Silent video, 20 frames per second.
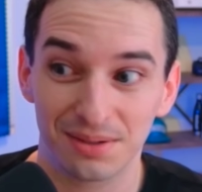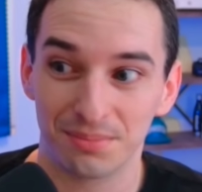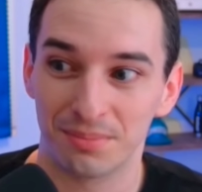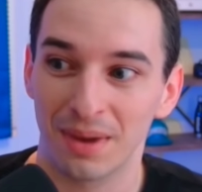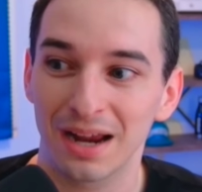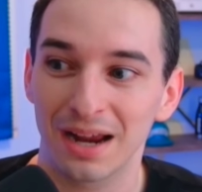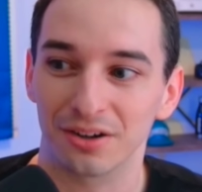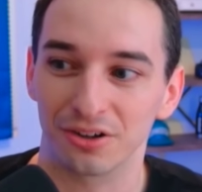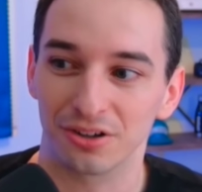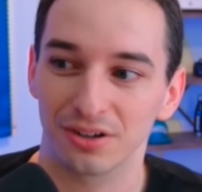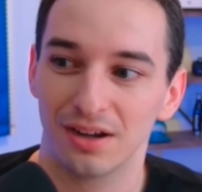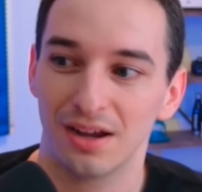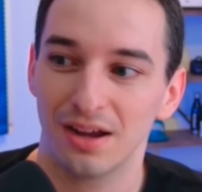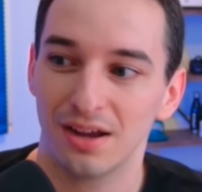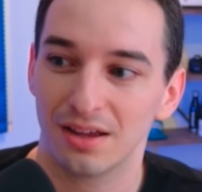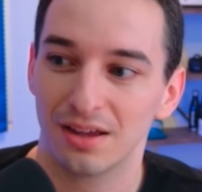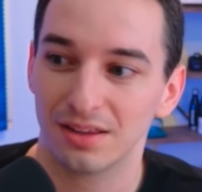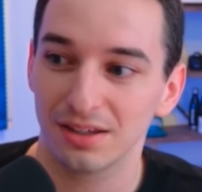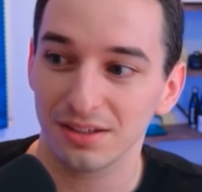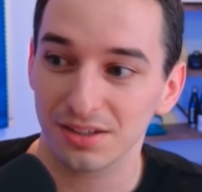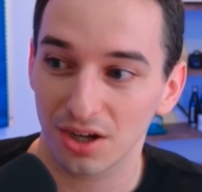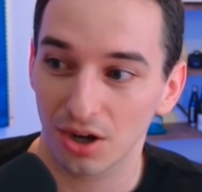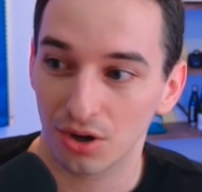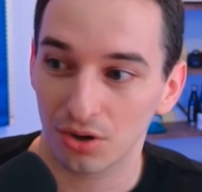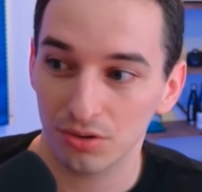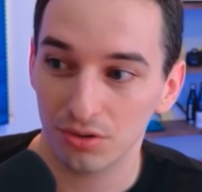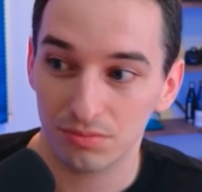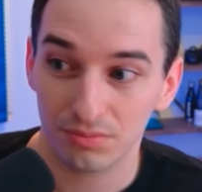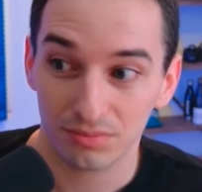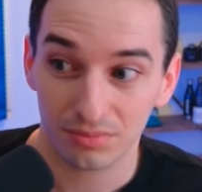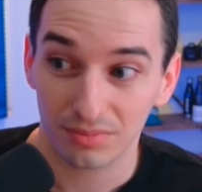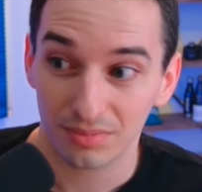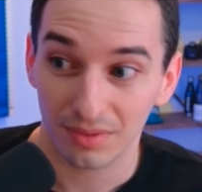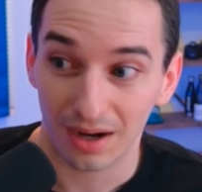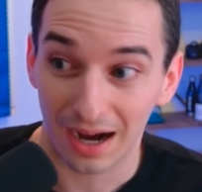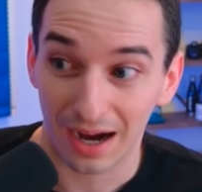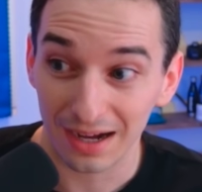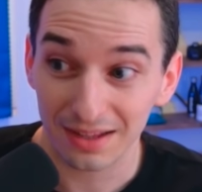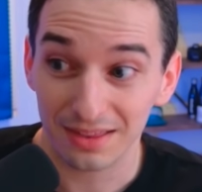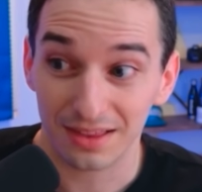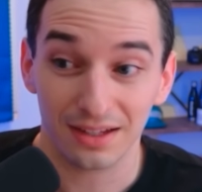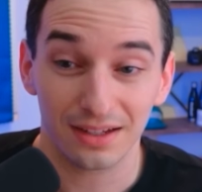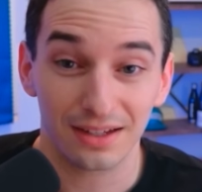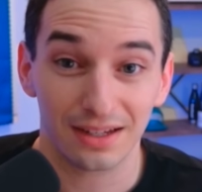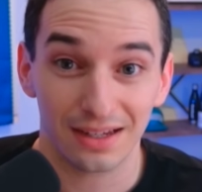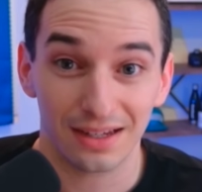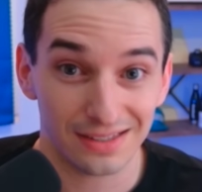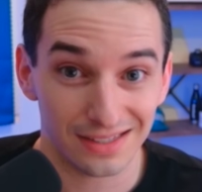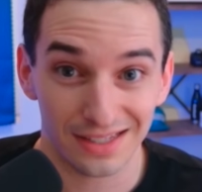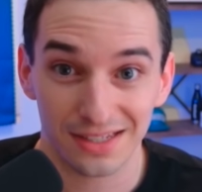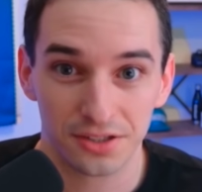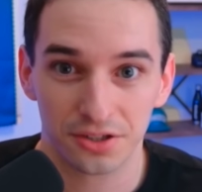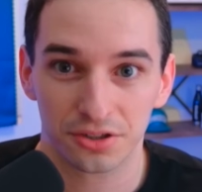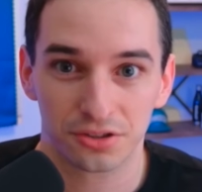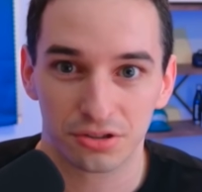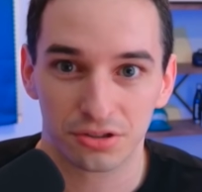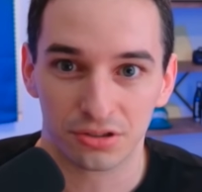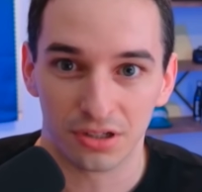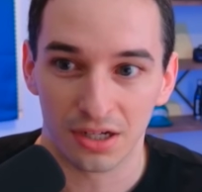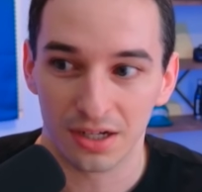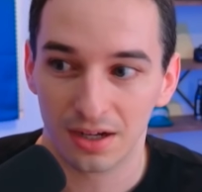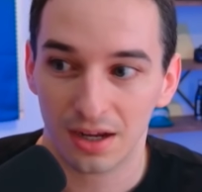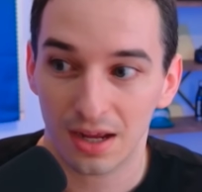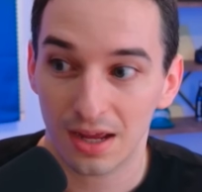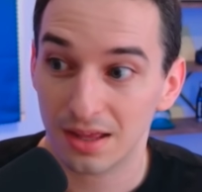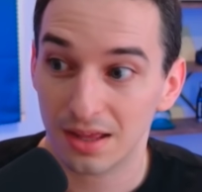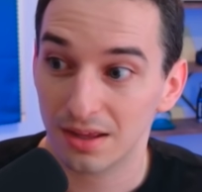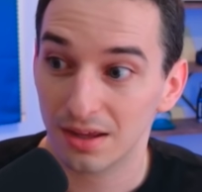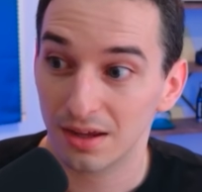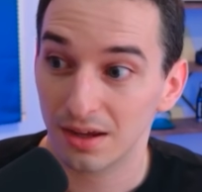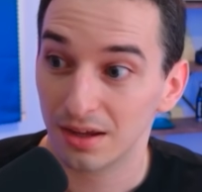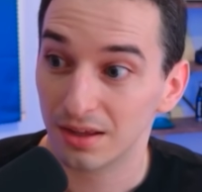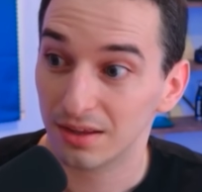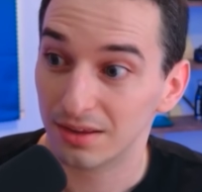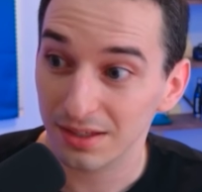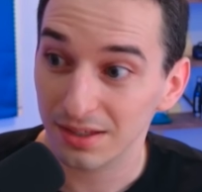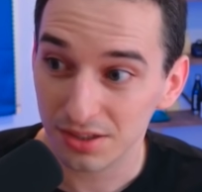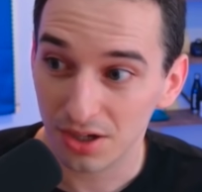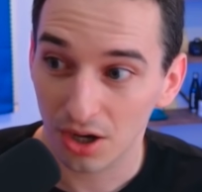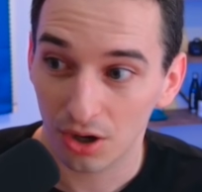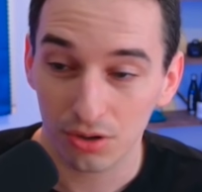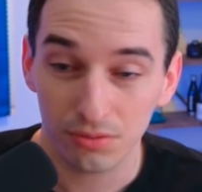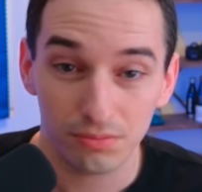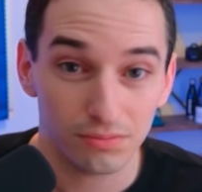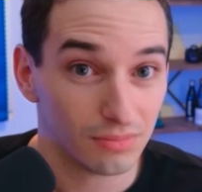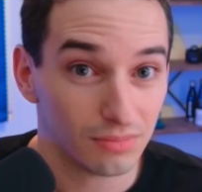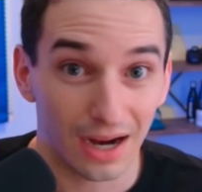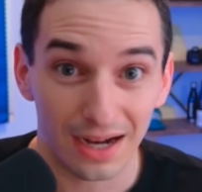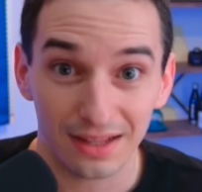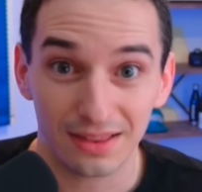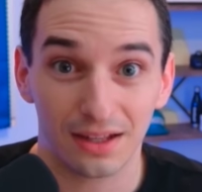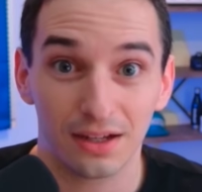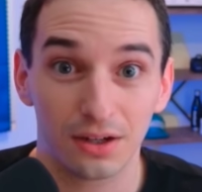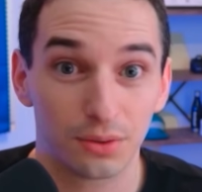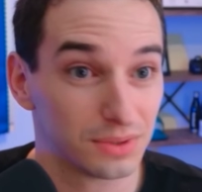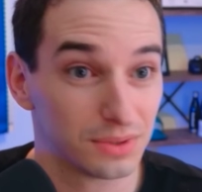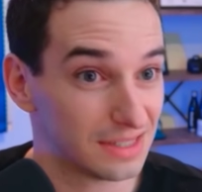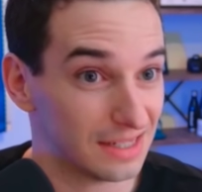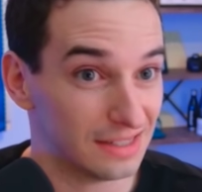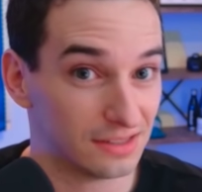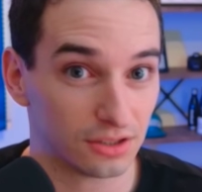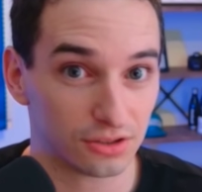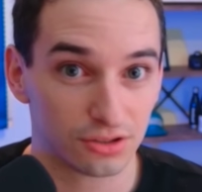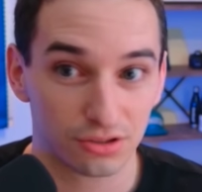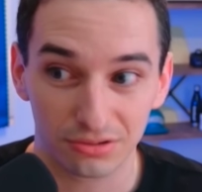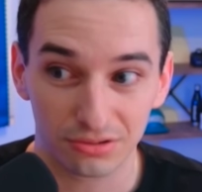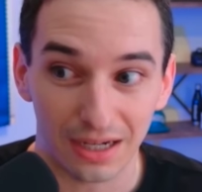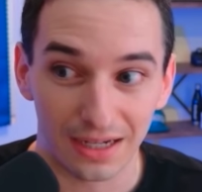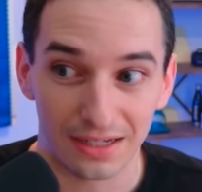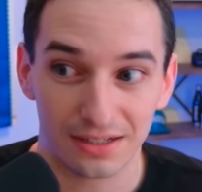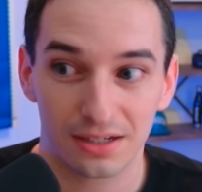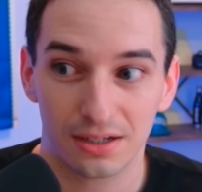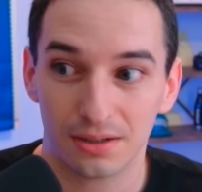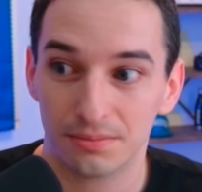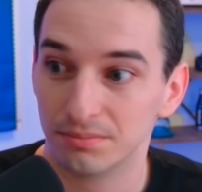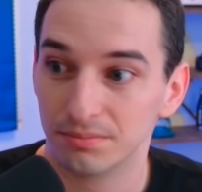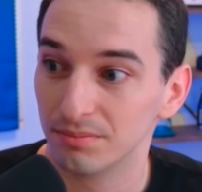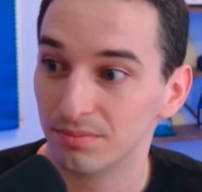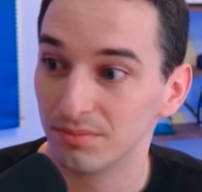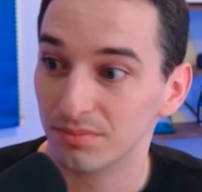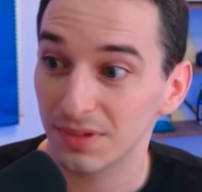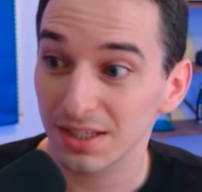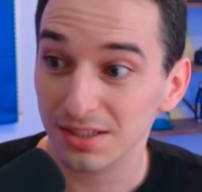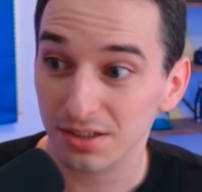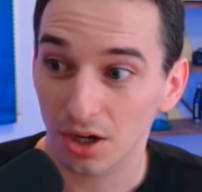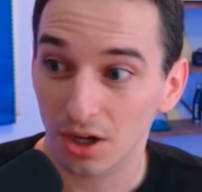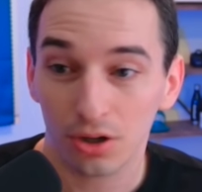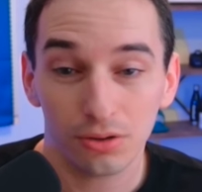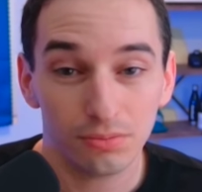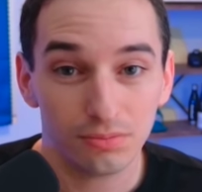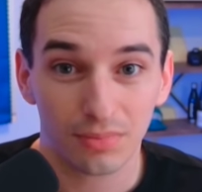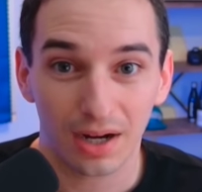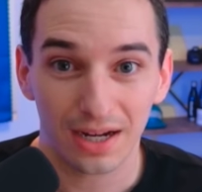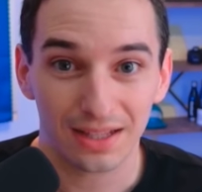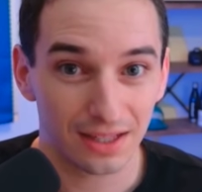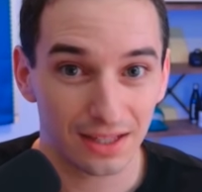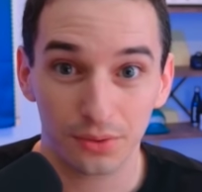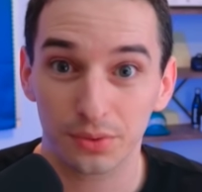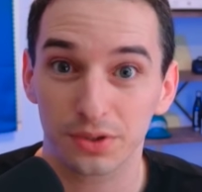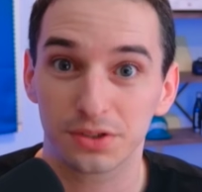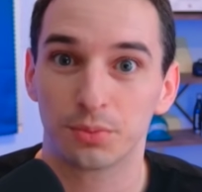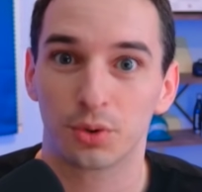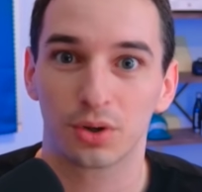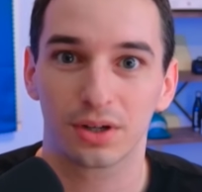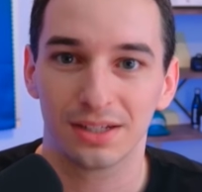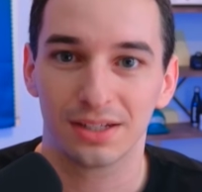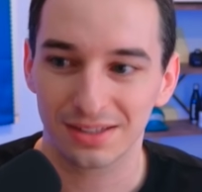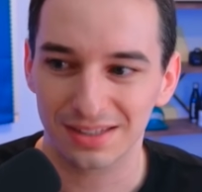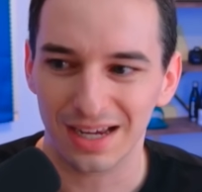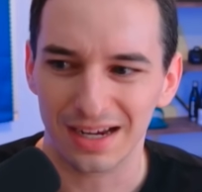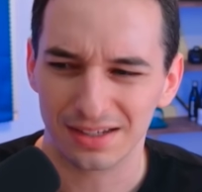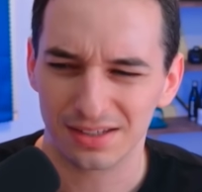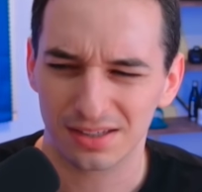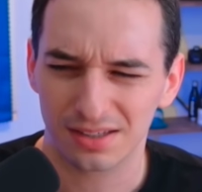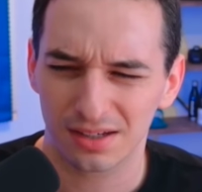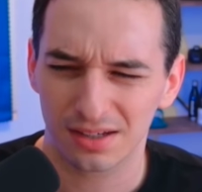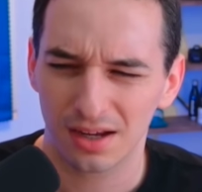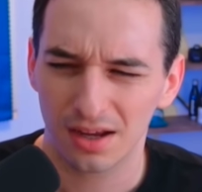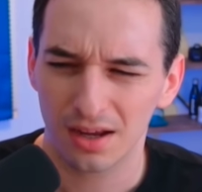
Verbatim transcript: matter. This code, I think, is easier to read. This code, I think, was easier to write. This code, I think, was more concise.